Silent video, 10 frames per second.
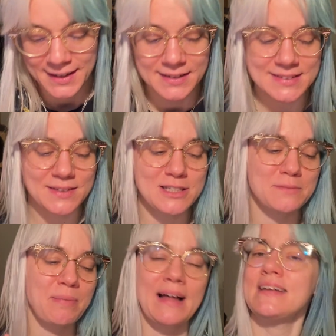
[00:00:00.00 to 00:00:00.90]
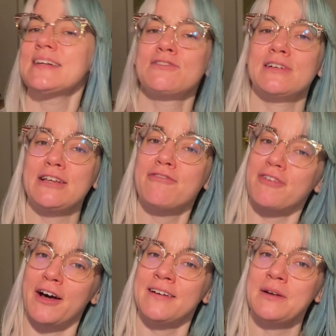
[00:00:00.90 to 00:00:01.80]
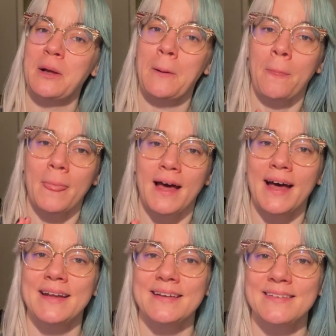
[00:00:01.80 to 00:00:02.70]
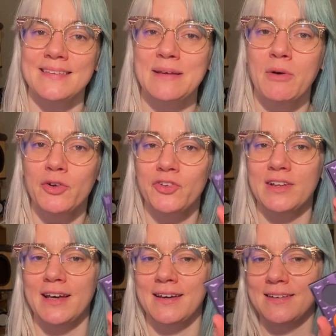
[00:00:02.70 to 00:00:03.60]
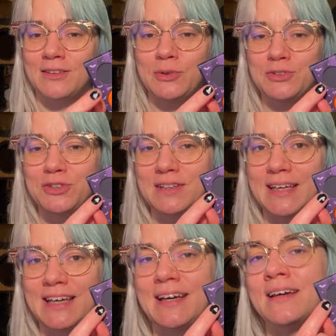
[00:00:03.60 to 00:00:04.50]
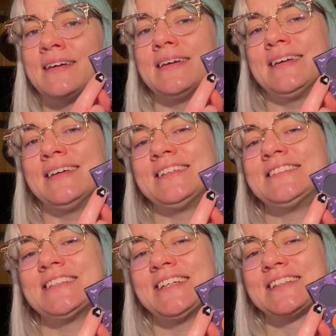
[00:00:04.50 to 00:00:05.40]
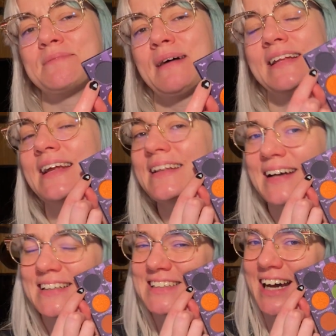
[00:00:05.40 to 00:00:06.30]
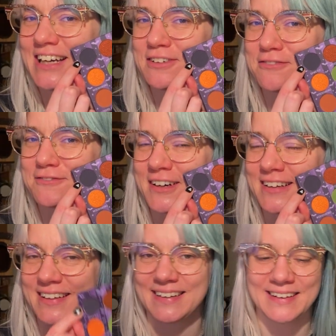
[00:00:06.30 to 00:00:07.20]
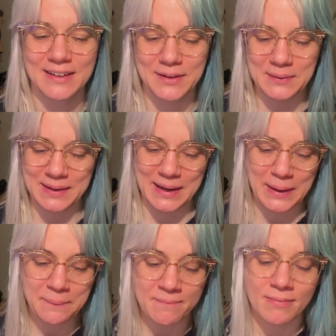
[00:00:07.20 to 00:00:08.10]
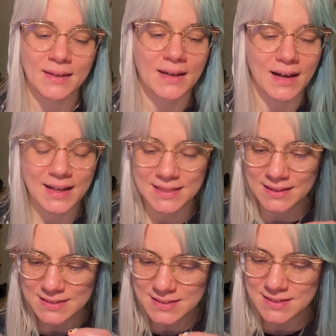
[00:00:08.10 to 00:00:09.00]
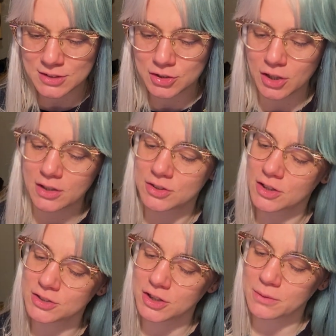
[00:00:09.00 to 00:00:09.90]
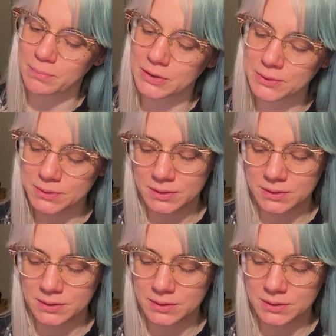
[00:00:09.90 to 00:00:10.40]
So this palette is really fun, and it's the most like neutrally shade in the palette. That's kind of funny. Okay, I think this is a dark blue.